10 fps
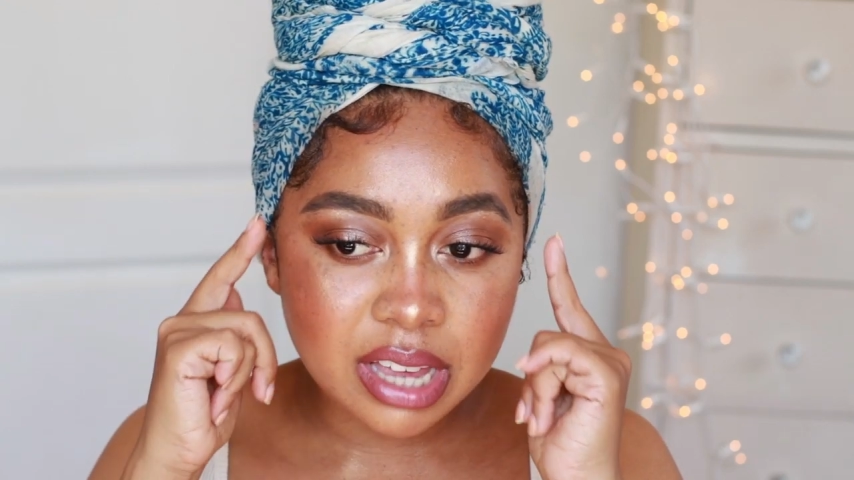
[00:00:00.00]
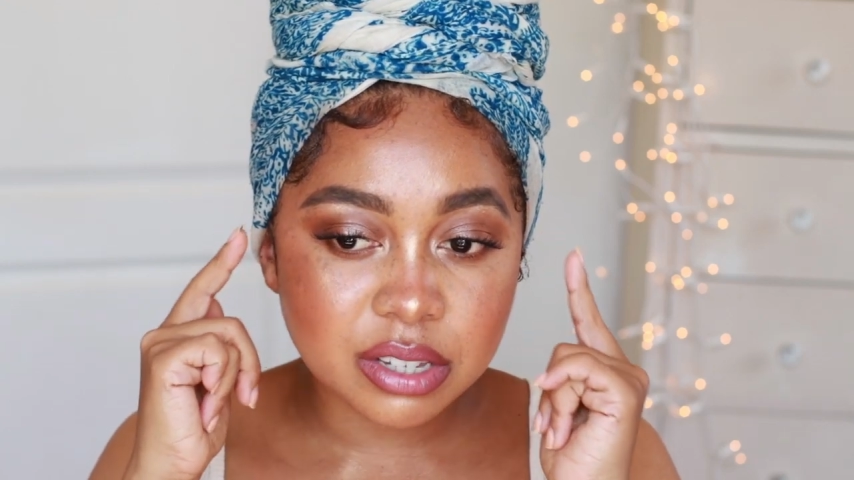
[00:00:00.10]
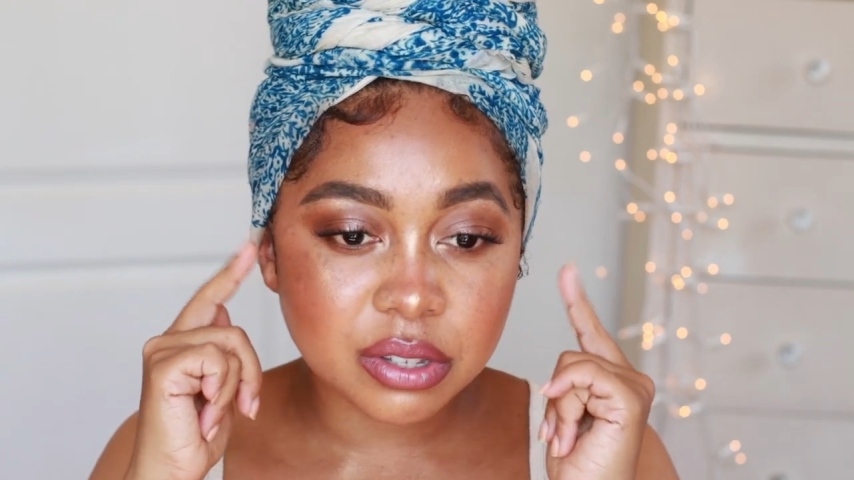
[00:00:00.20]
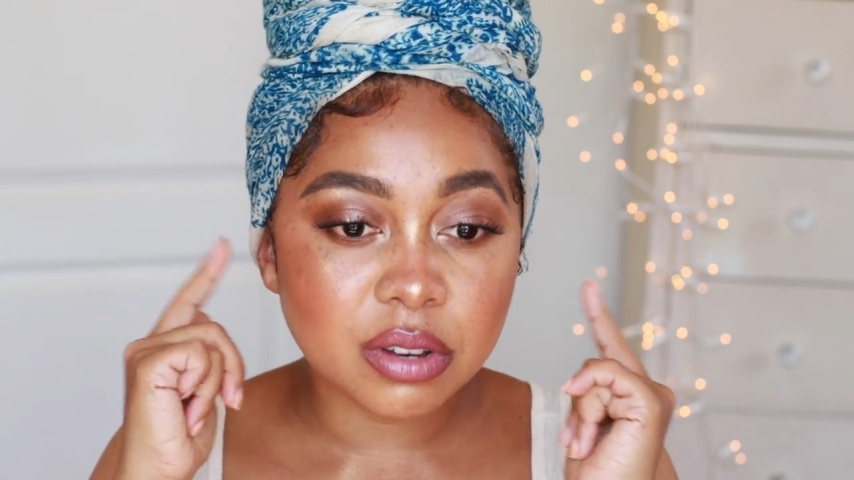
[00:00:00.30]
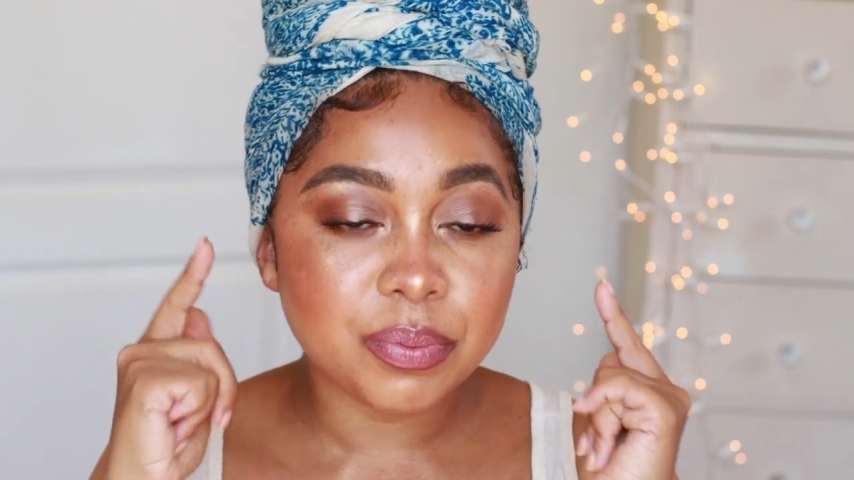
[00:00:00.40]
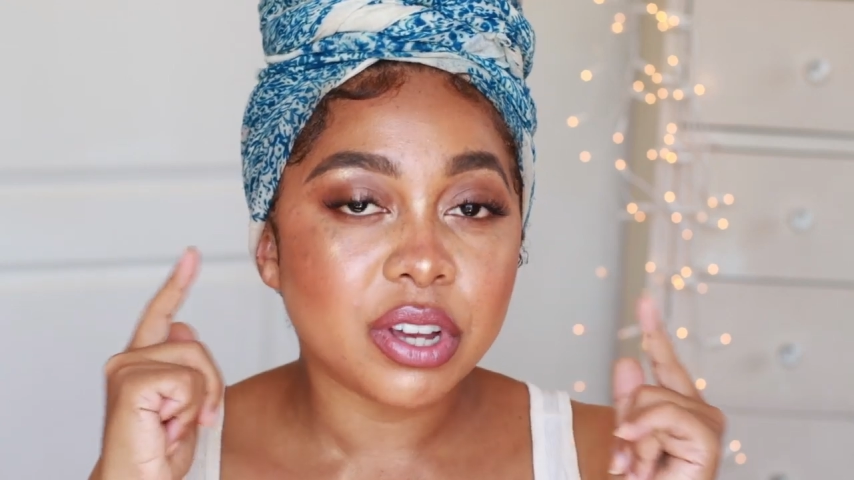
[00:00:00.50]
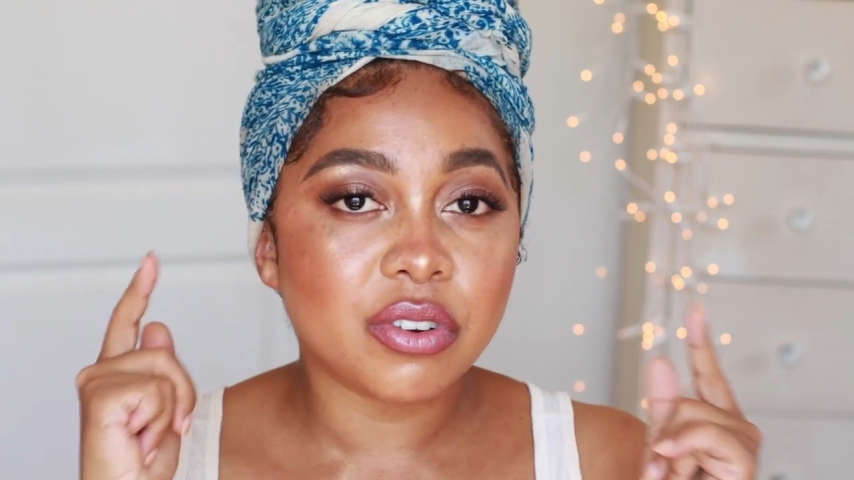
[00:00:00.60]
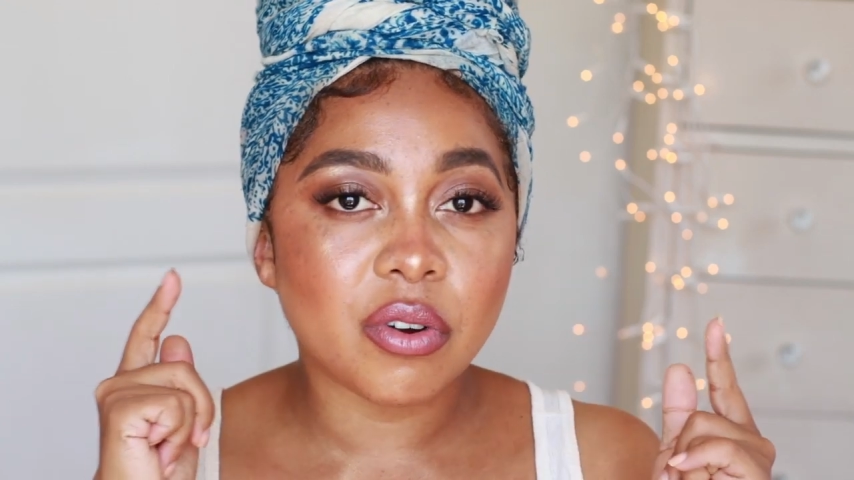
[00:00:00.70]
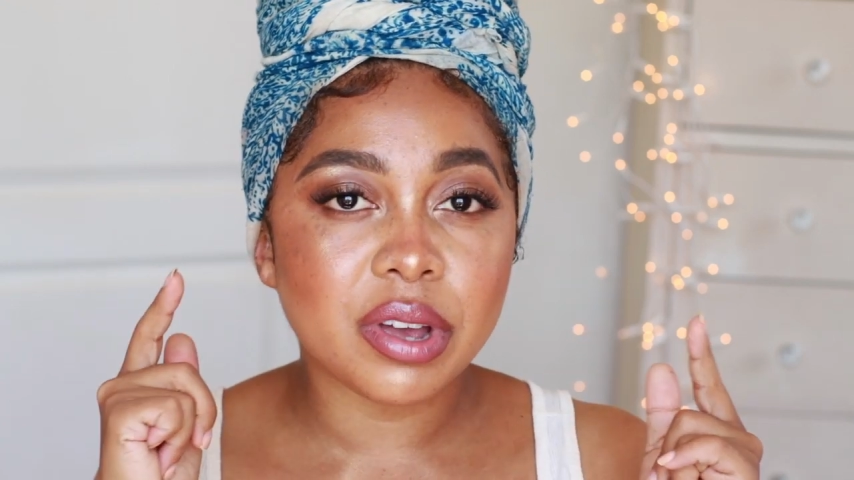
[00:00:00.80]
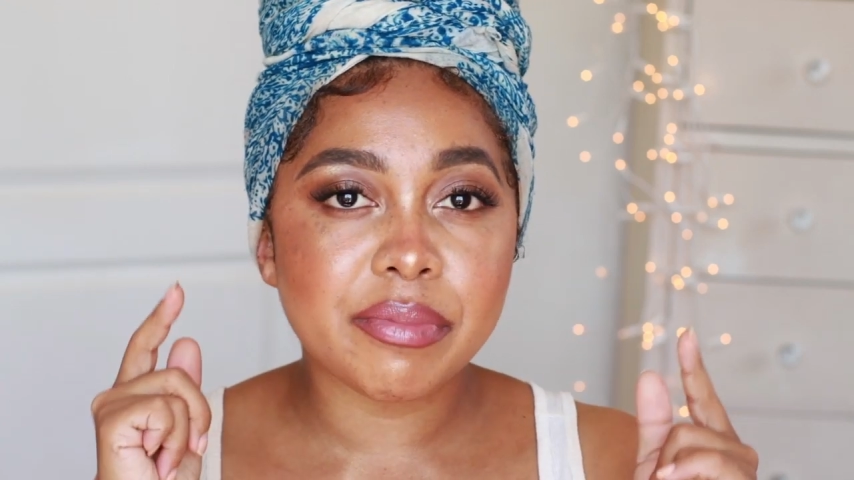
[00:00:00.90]
edges could be
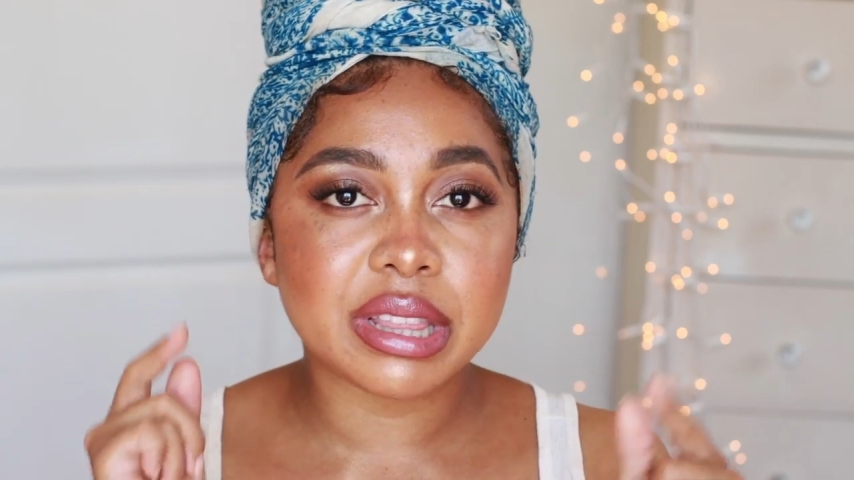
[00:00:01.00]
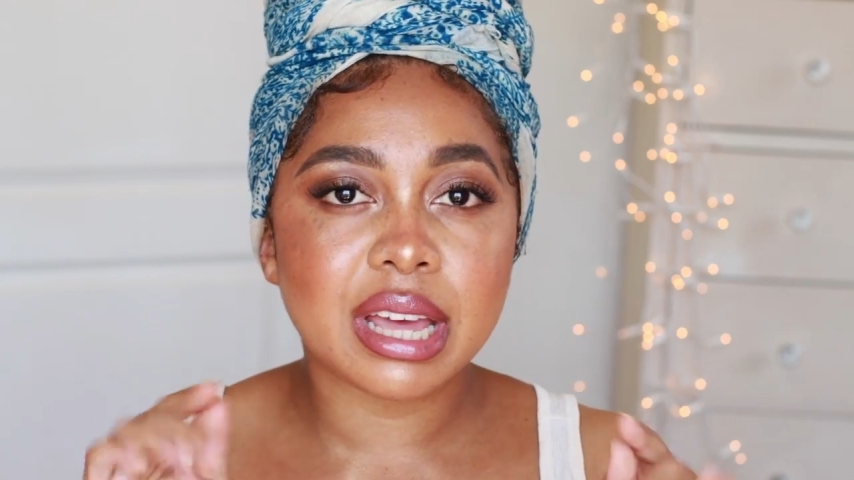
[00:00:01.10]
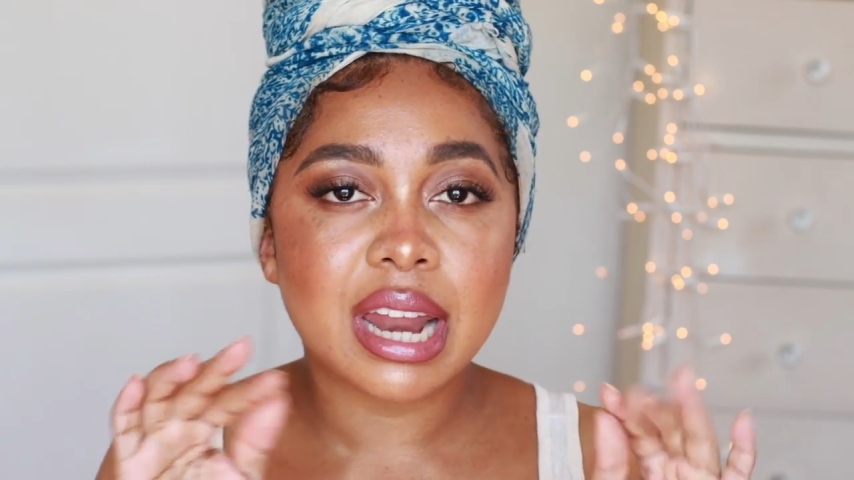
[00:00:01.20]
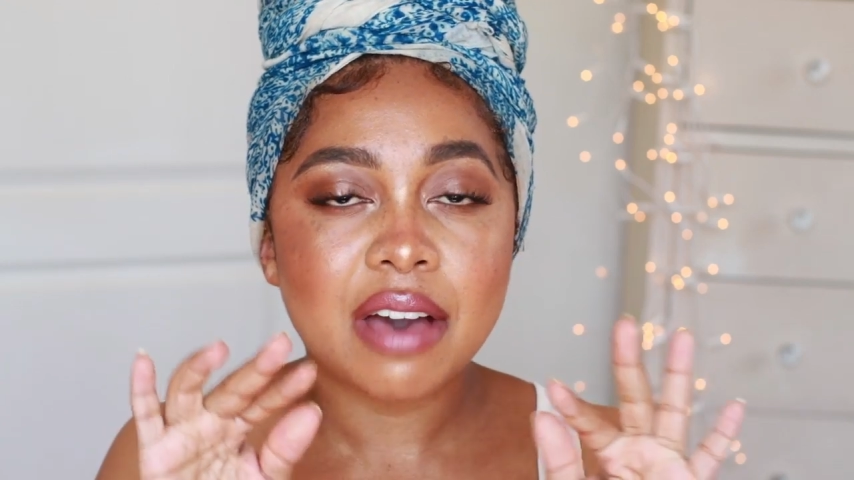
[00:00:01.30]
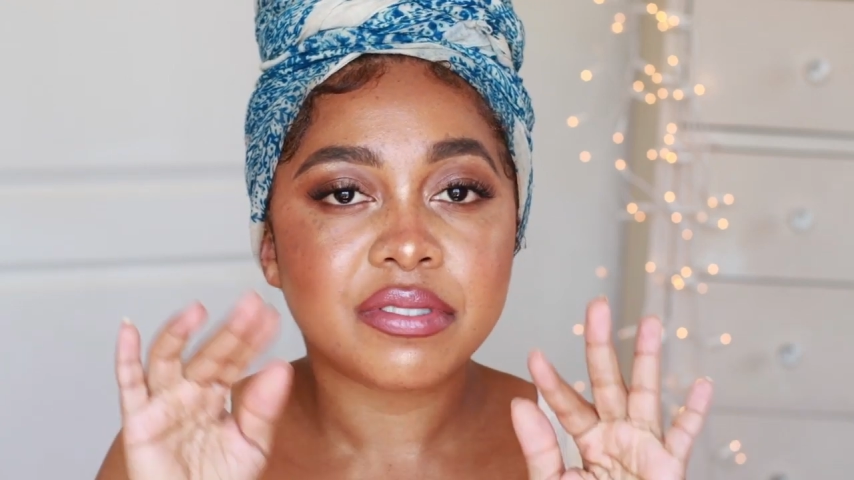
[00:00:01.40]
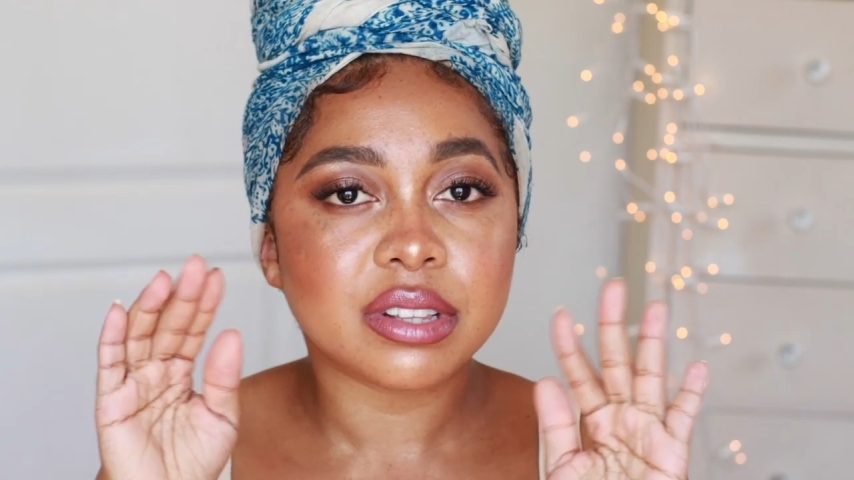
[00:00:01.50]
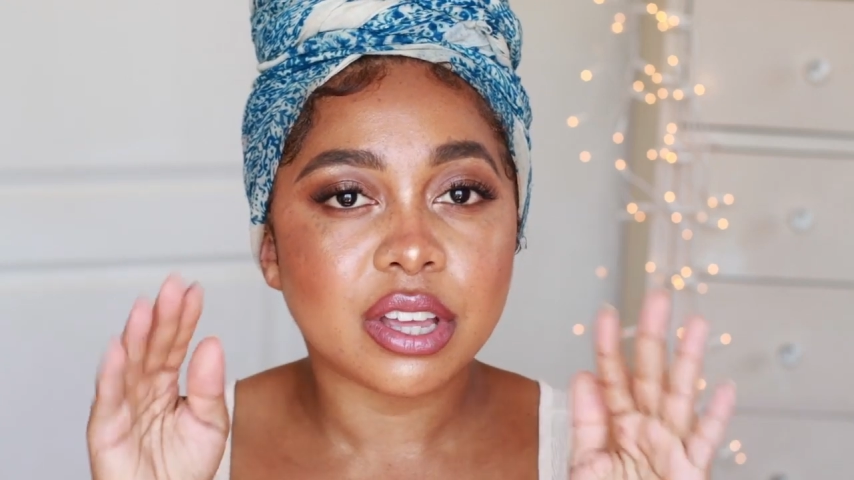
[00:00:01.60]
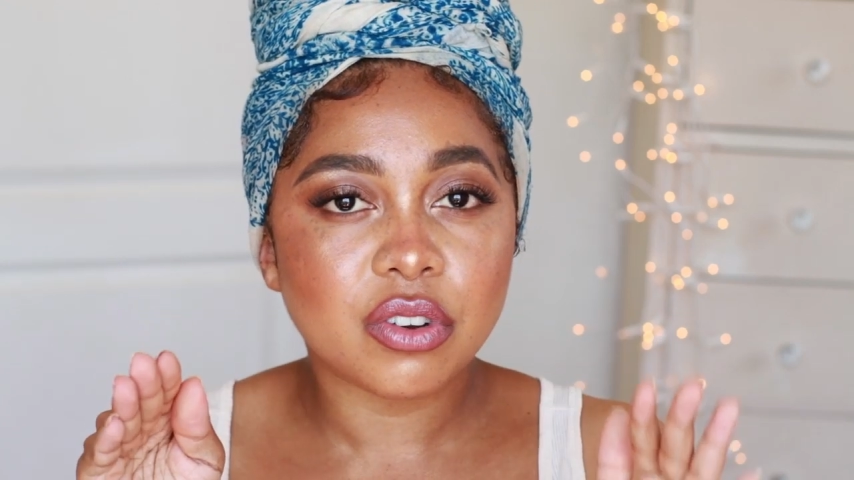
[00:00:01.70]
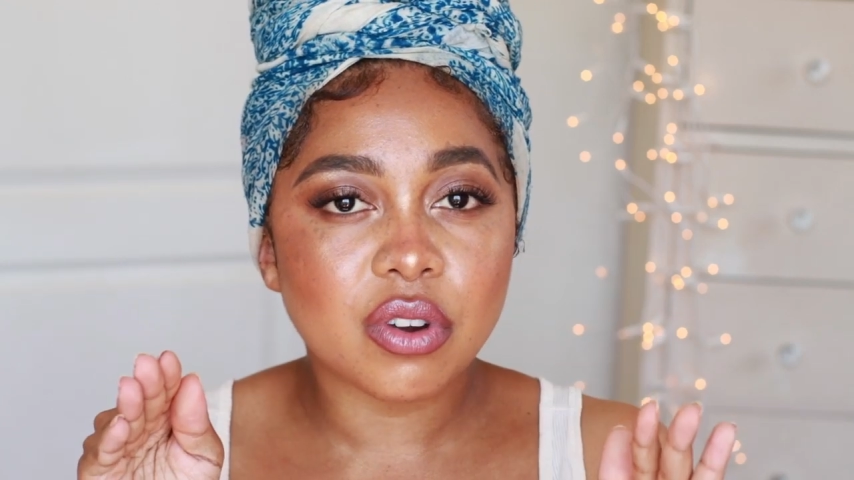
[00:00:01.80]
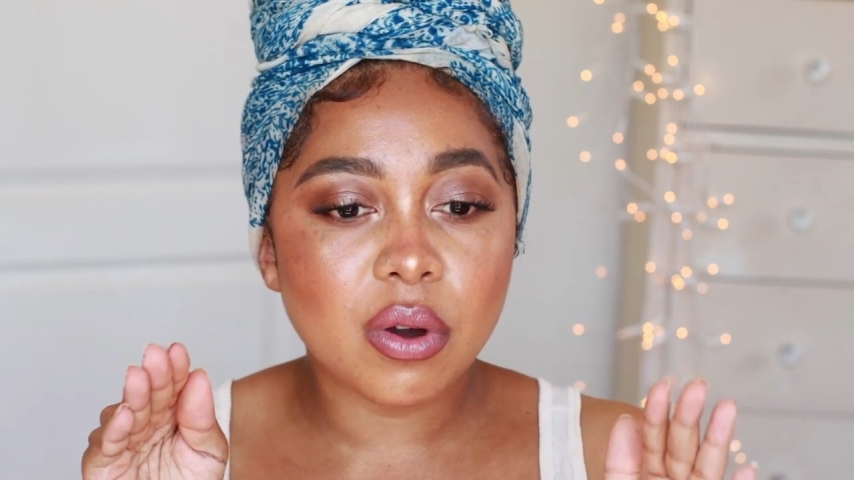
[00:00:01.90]
growing but then after
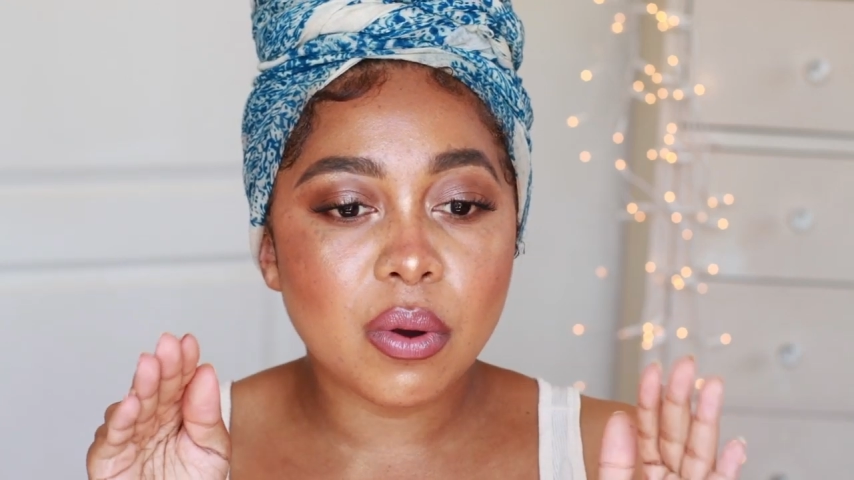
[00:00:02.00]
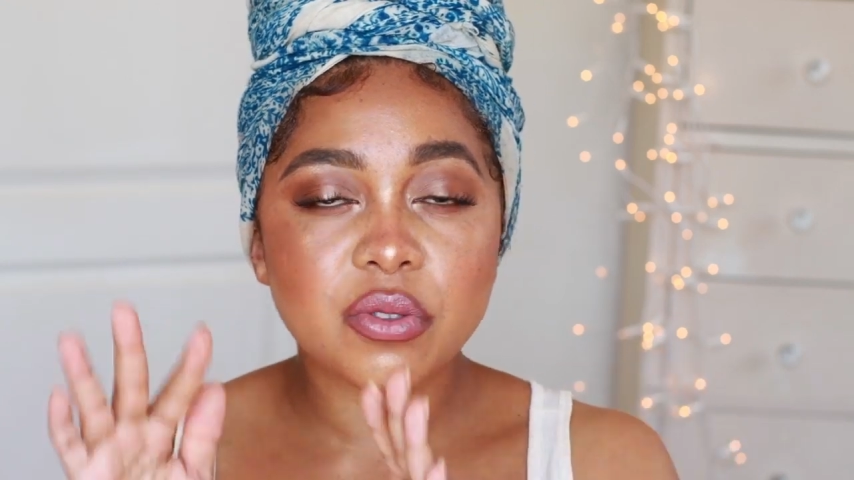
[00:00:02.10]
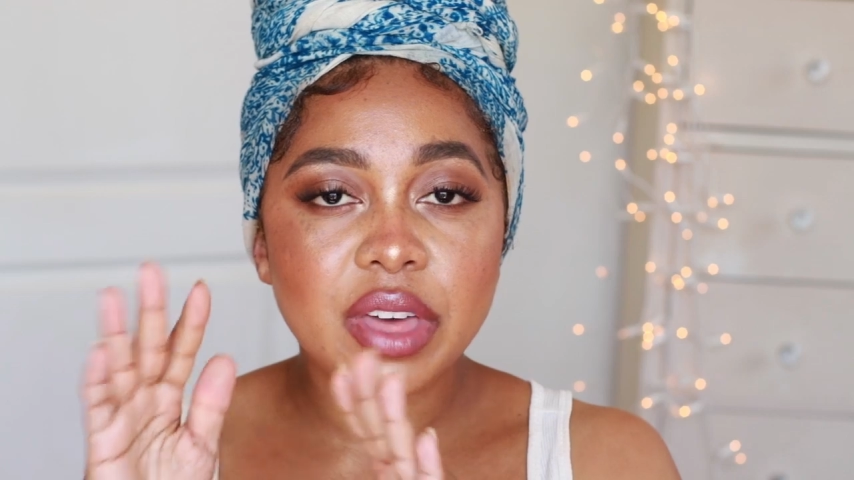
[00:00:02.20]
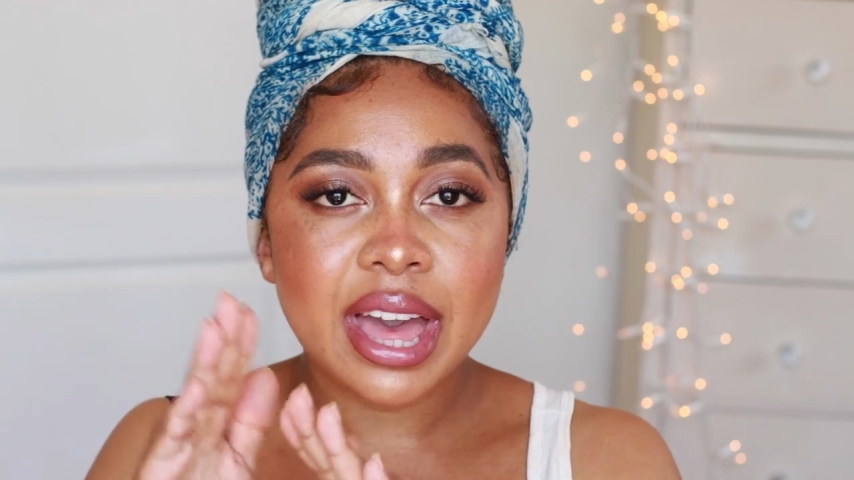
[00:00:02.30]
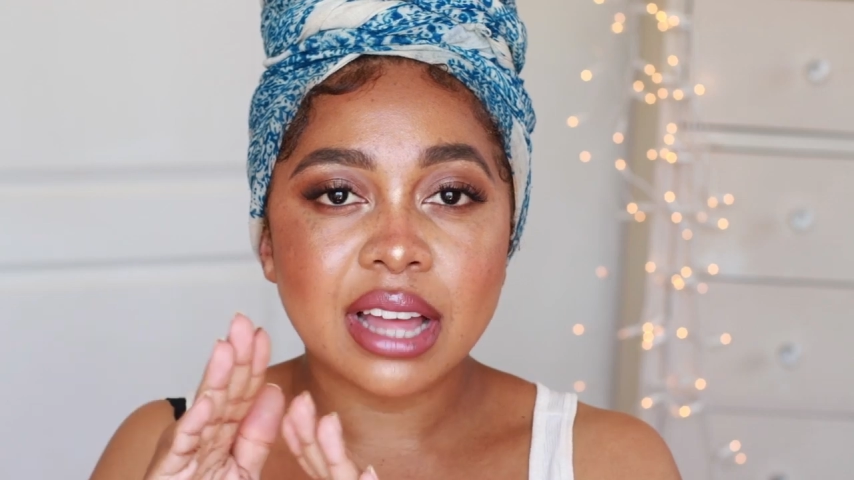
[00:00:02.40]
they grow the